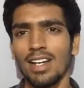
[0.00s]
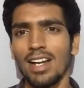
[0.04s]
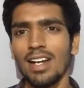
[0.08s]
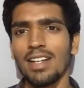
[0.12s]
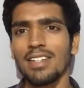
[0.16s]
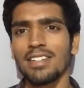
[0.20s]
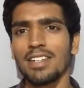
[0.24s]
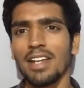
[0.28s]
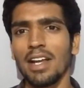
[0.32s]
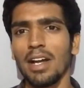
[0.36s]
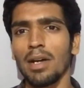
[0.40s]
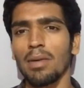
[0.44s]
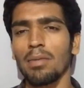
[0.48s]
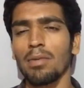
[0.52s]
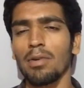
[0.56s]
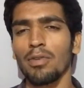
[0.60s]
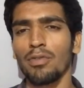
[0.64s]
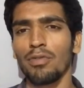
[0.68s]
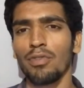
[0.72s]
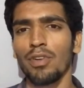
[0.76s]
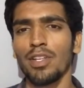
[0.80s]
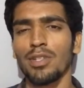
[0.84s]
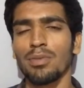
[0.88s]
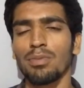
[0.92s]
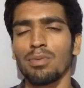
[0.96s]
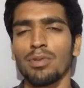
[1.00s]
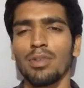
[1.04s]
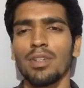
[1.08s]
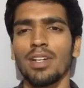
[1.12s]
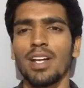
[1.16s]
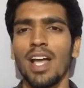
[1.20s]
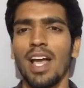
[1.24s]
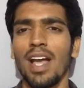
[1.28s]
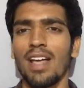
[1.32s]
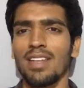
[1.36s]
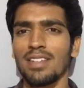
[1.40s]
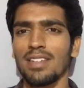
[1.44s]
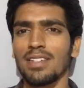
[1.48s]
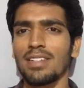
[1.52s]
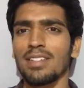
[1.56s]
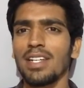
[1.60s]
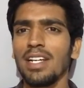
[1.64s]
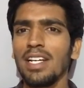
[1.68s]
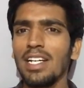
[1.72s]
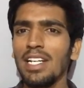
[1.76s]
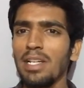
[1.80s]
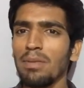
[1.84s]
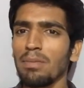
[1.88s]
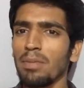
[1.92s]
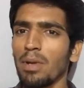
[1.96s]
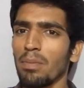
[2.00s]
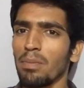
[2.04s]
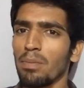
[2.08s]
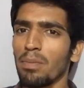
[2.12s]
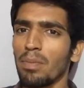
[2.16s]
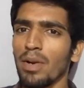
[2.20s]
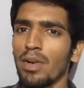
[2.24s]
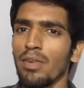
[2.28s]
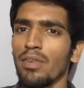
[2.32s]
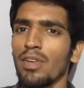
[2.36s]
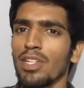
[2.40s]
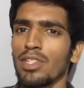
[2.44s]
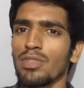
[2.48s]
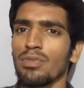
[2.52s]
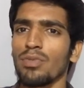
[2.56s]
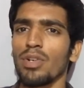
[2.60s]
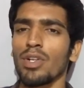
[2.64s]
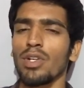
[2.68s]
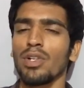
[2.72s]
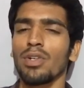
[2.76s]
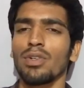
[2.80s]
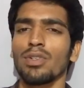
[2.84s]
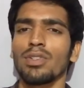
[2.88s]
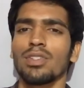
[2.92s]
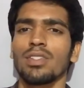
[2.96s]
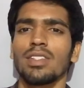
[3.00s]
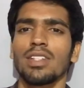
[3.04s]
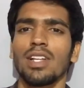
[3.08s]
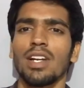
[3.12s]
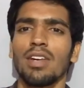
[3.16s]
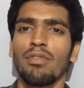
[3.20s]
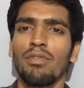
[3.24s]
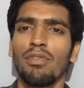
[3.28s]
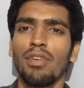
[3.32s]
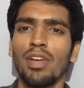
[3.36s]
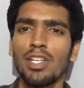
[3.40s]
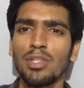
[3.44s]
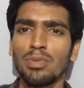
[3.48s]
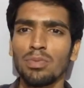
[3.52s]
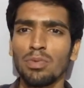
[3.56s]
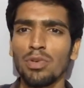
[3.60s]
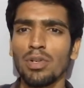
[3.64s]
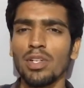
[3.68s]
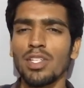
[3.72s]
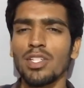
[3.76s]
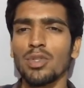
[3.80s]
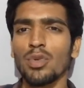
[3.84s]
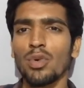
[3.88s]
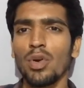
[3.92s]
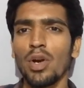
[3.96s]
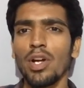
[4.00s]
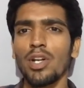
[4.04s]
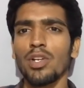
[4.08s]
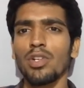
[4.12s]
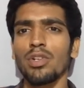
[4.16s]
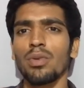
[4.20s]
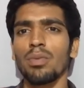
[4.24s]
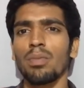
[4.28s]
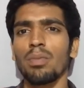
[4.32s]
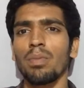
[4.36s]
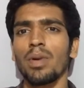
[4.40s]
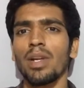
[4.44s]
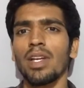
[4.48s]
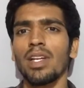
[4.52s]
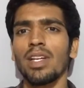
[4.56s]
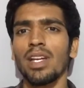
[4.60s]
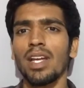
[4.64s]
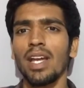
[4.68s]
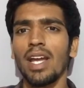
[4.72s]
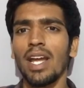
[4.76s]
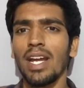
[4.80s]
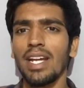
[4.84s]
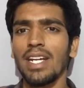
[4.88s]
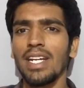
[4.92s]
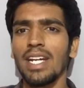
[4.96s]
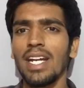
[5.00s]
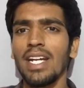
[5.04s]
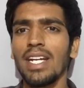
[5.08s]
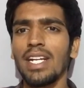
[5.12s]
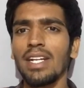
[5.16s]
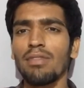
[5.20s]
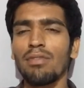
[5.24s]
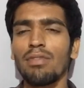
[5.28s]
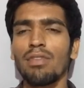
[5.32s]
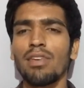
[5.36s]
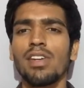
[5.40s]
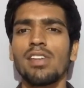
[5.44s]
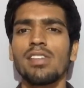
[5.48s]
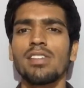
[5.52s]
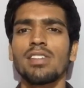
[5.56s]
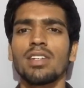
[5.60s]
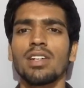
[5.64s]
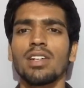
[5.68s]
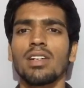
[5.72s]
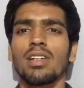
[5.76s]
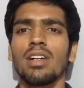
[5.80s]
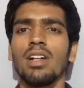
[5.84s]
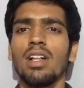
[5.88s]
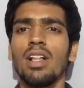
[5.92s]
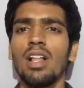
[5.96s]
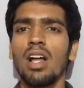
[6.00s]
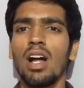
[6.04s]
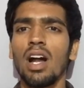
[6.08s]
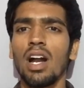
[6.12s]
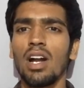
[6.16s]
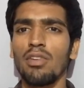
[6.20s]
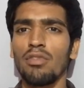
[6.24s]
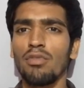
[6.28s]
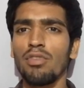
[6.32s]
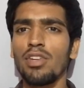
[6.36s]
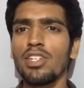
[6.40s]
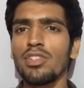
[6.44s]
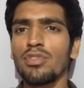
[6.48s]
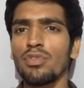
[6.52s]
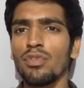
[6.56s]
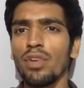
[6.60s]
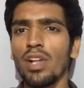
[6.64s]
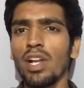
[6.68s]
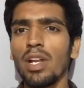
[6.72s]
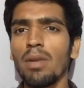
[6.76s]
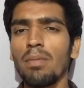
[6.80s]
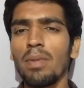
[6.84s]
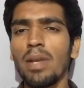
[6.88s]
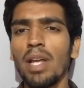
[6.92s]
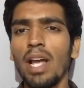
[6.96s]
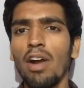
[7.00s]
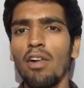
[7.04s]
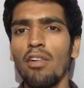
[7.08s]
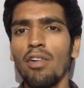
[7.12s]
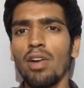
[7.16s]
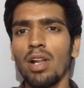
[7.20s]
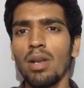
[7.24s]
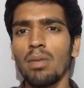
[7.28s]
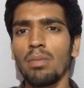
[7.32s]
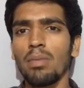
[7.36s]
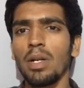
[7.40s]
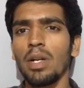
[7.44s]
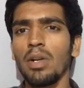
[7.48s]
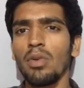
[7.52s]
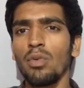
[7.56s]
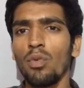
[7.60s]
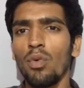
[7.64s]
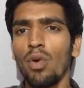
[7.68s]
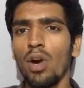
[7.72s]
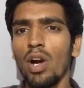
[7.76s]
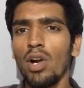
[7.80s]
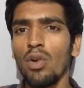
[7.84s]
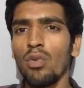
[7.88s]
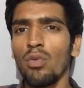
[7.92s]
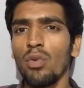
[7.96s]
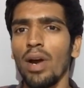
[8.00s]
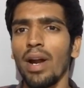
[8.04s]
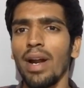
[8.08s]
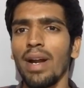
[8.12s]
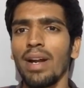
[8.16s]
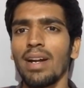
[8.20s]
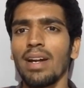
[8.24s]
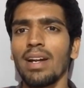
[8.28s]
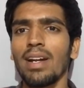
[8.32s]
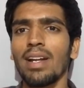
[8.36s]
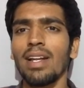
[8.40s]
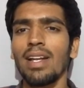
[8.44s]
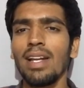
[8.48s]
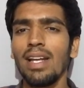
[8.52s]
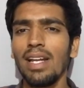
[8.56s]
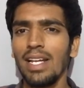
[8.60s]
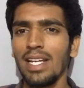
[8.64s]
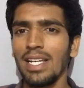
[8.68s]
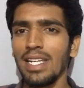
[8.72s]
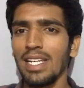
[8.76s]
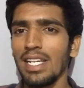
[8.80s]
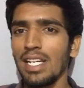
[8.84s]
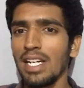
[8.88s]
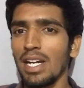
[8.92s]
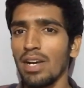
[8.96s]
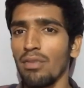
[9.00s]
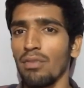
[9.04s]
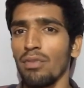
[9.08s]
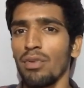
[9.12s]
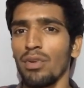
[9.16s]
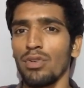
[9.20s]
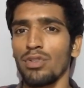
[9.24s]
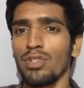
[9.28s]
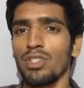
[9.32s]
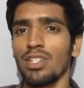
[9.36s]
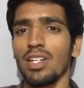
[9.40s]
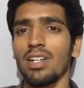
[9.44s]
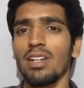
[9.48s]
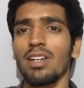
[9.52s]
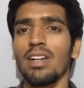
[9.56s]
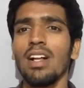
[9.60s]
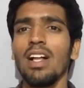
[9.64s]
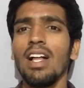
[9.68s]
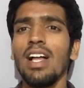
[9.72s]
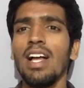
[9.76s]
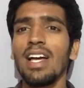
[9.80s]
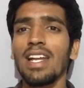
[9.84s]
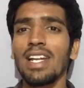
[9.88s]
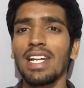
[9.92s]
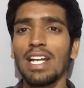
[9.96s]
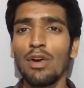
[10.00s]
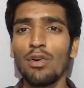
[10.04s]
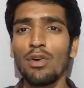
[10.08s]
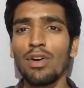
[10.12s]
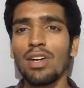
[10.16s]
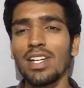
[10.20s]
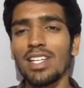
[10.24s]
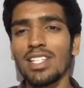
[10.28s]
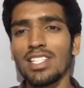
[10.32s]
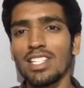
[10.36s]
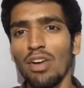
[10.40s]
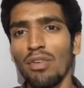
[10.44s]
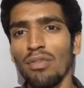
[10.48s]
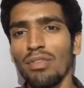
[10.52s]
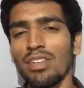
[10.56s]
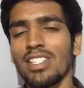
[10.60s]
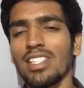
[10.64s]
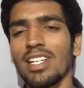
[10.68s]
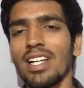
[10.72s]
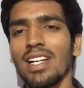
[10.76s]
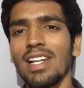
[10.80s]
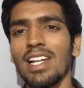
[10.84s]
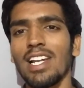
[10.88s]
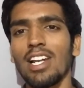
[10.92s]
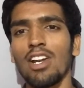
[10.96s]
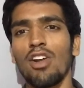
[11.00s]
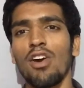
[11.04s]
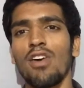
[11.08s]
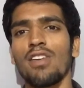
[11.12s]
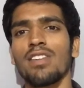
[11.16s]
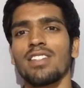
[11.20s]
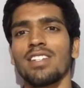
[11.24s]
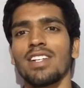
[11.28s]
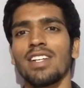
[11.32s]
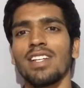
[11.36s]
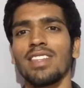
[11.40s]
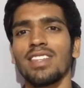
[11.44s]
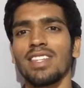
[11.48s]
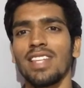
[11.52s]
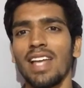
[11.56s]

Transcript: let's talk about Facebook. As I said in my previous videos that Facebook is going to bring a dating feature, and which will be available worldwidely in near future. Now it is officially launched in